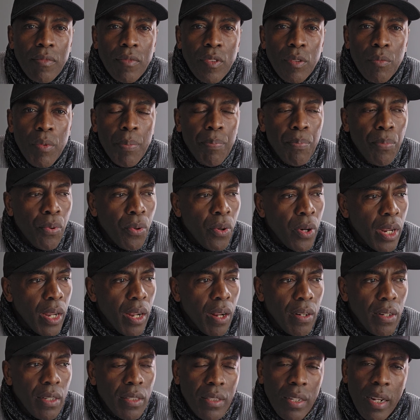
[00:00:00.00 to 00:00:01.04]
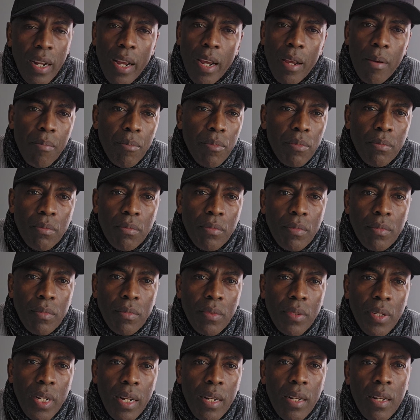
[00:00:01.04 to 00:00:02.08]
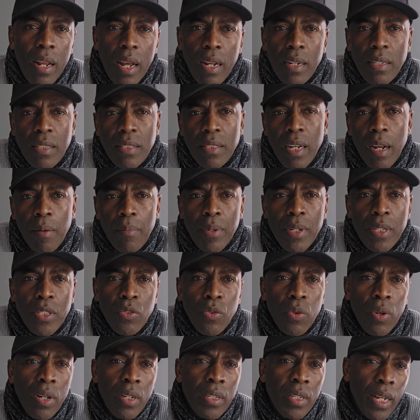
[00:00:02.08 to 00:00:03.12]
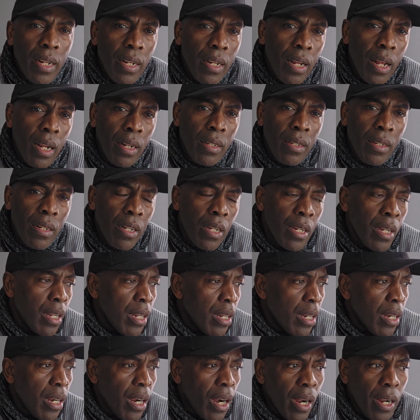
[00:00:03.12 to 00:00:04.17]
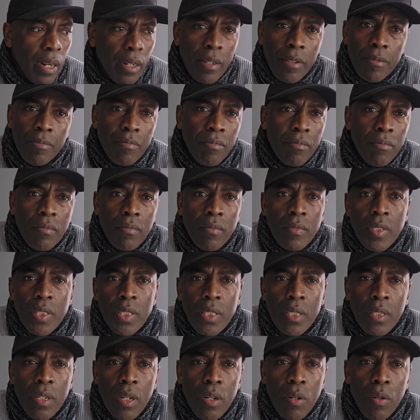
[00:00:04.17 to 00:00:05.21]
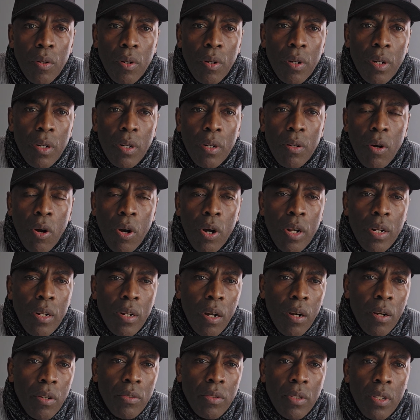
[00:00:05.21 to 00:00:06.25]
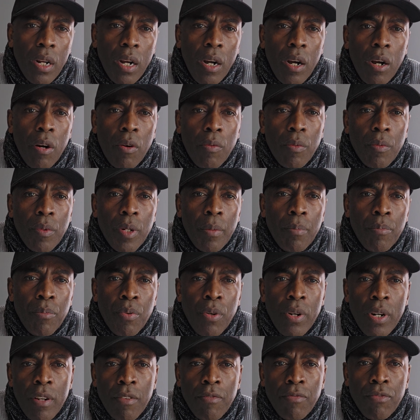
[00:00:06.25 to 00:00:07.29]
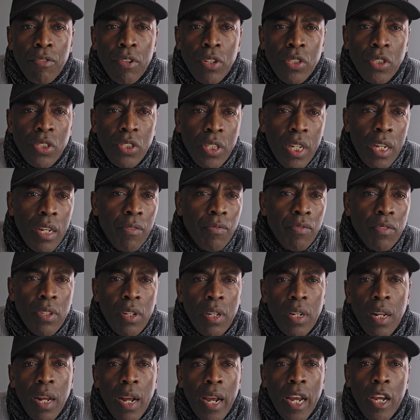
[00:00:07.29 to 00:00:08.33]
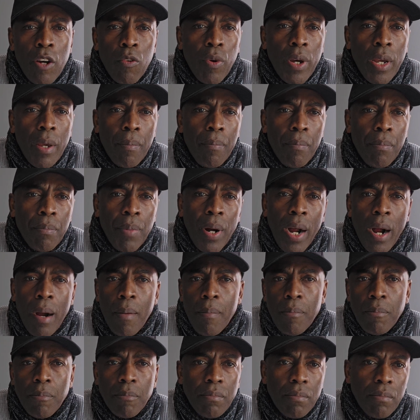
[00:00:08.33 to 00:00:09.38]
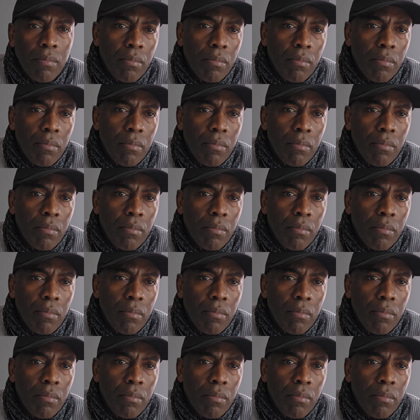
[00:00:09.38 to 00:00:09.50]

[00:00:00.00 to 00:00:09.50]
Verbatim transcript: We pray all the time, let not this happen to us. Let not God going out now when we pray for safety on the highway, bam,